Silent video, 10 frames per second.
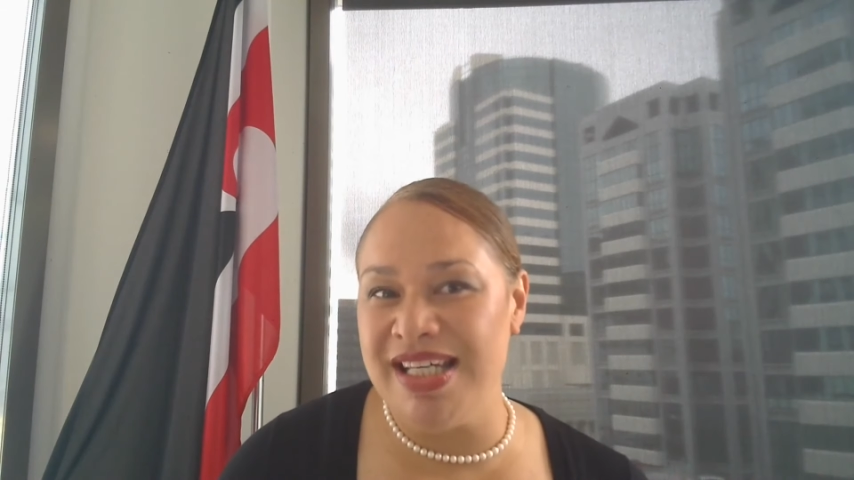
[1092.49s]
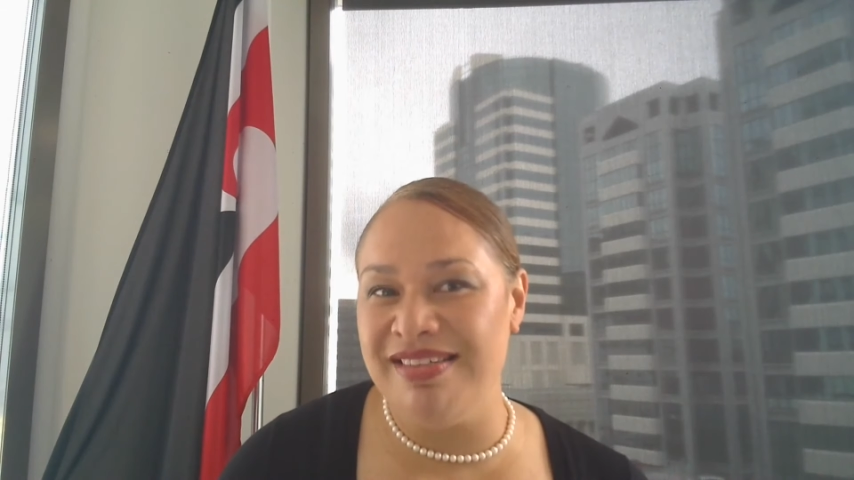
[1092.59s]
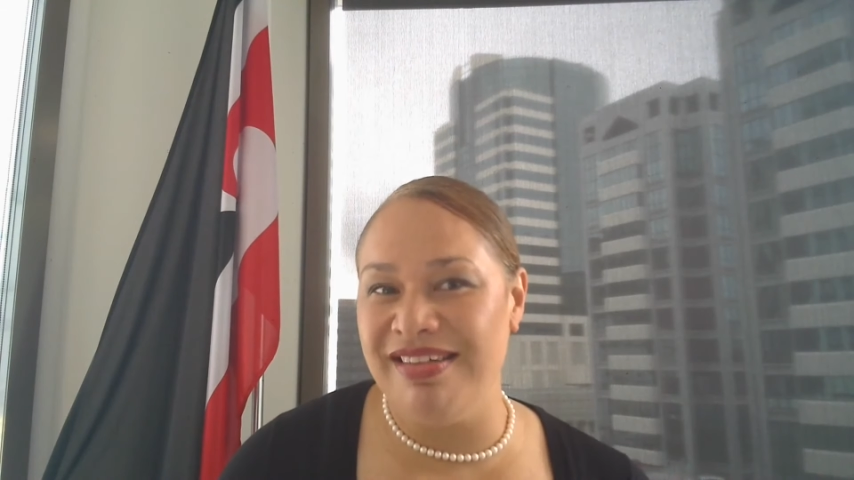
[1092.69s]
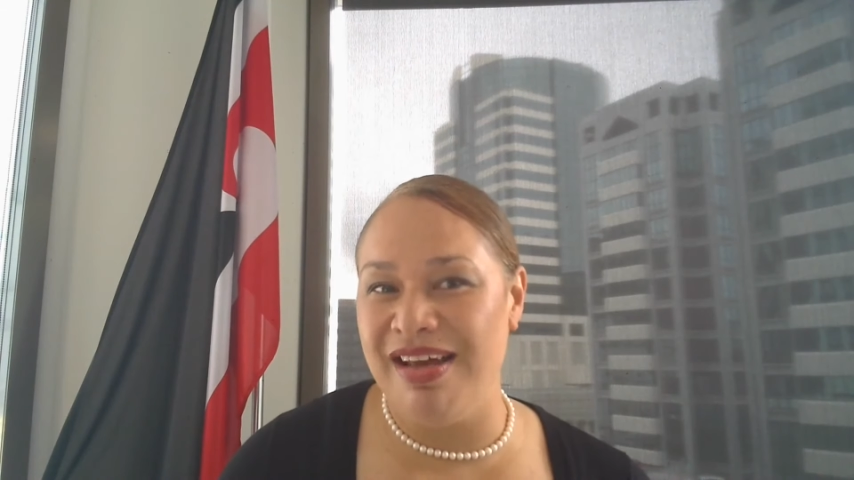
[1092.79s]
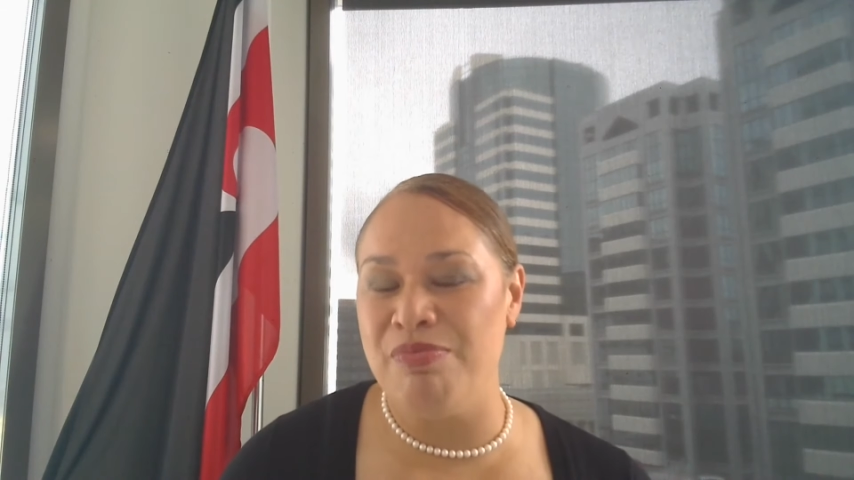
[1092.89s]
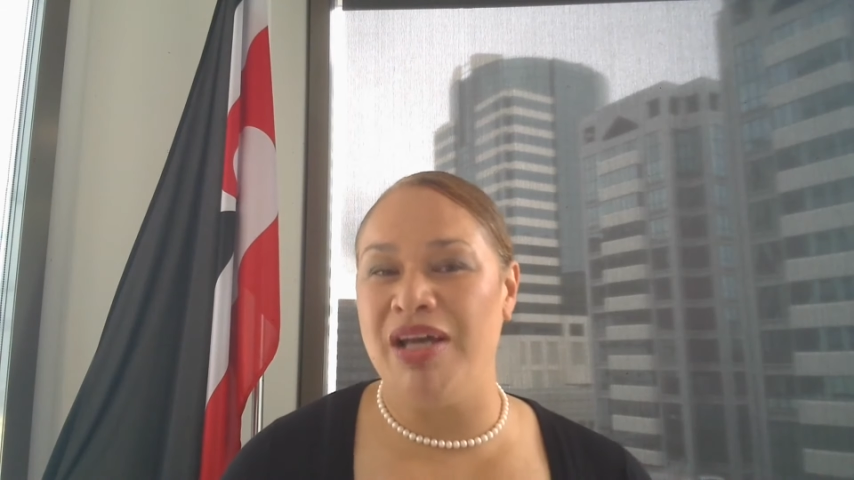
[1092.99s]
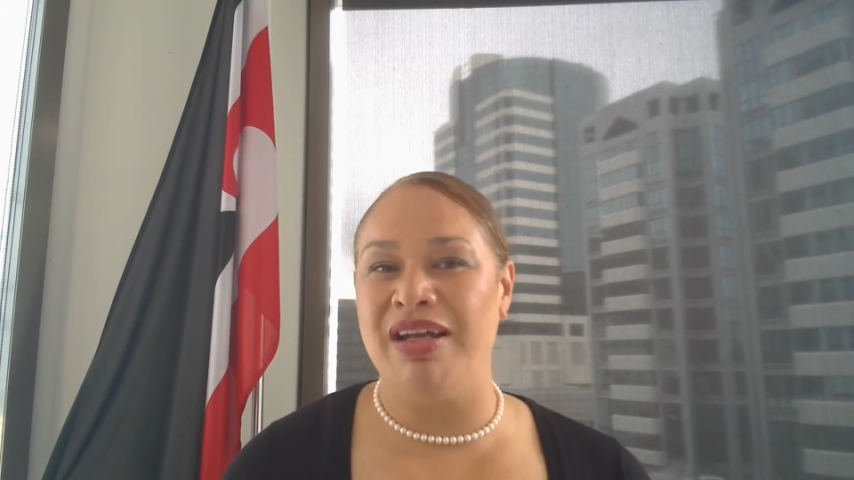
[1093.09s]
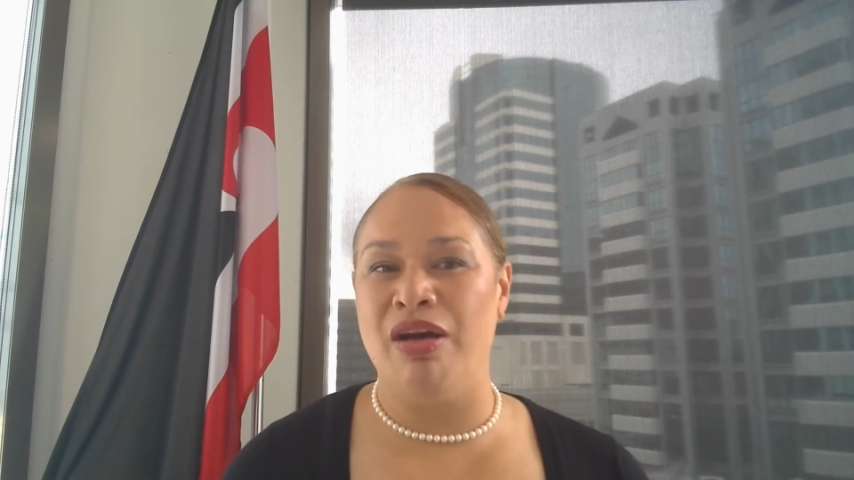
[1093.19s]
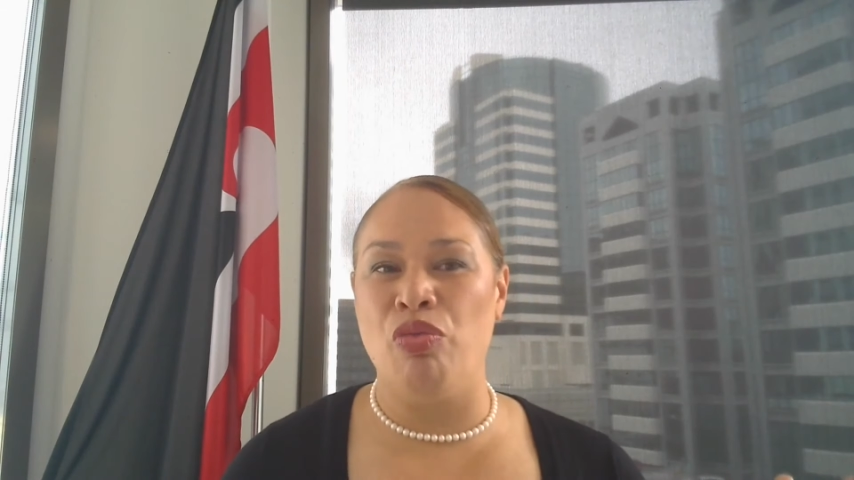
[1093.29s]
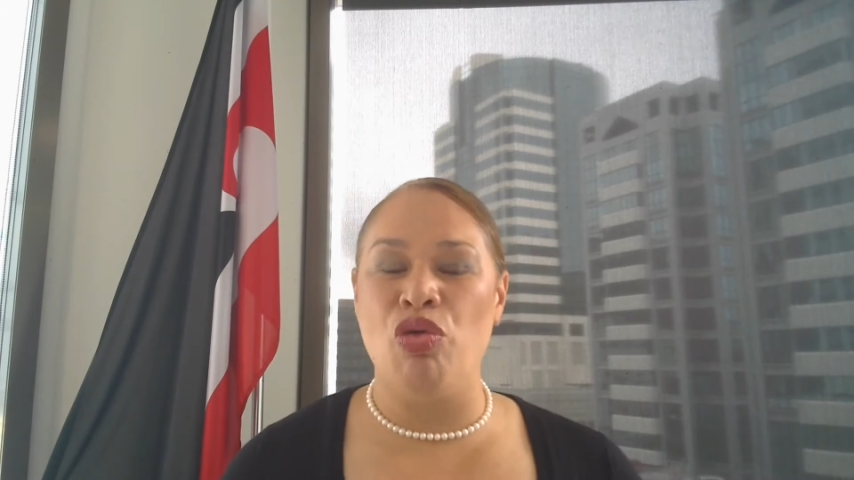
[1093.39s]
about our
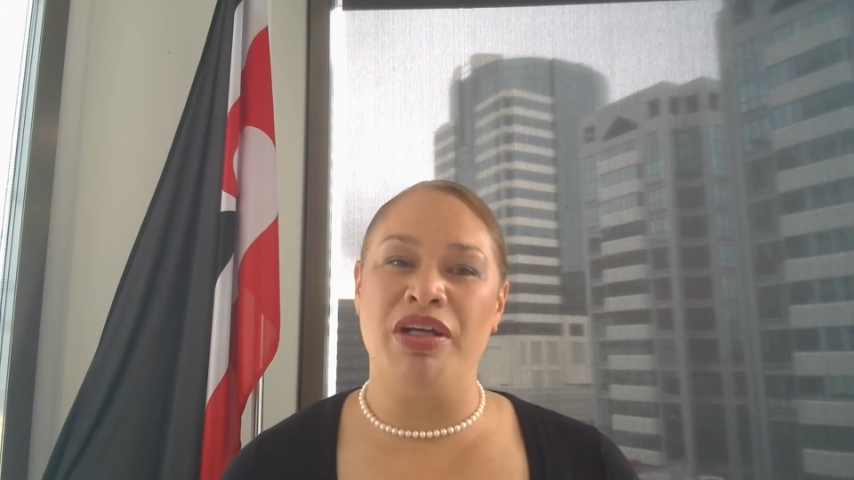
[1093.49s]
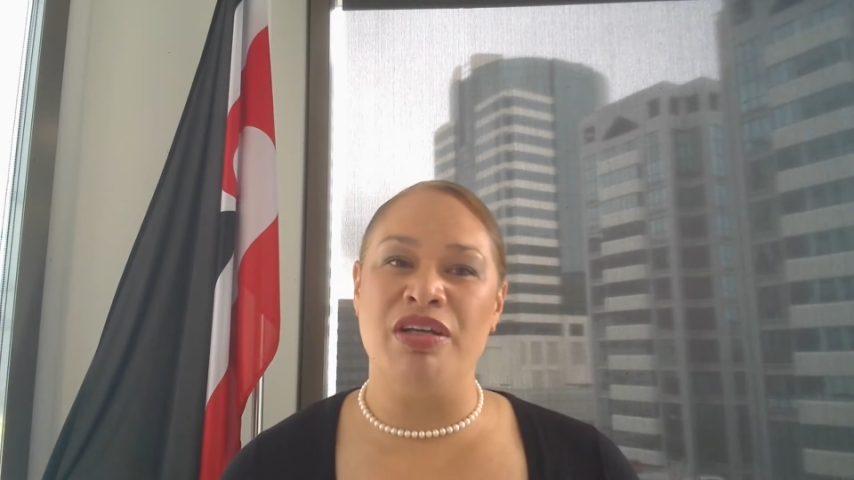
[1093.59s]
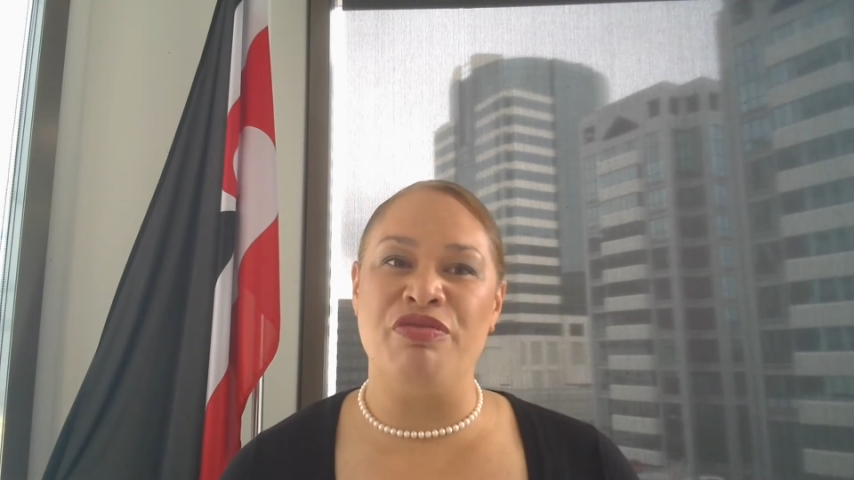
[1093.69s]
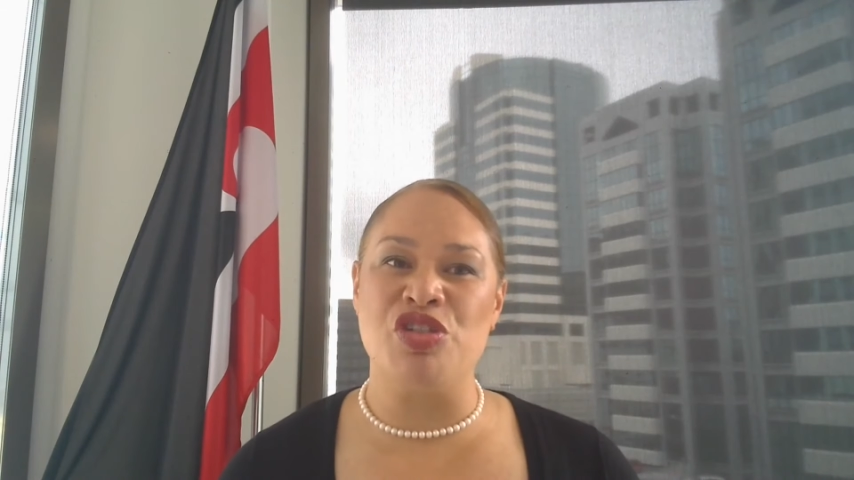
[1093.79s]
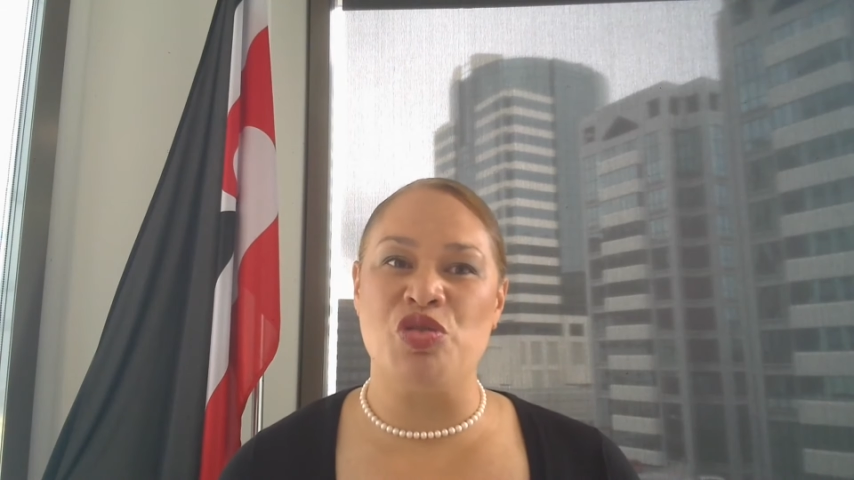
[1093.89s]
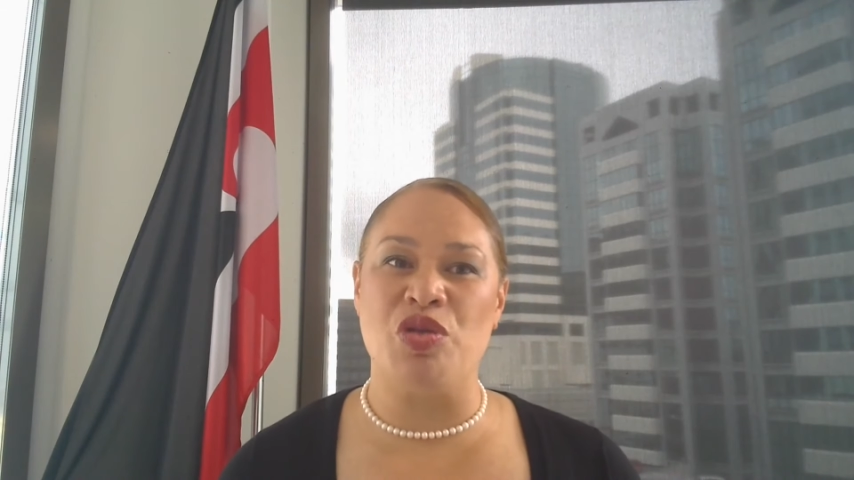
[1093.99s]
water infrastructure,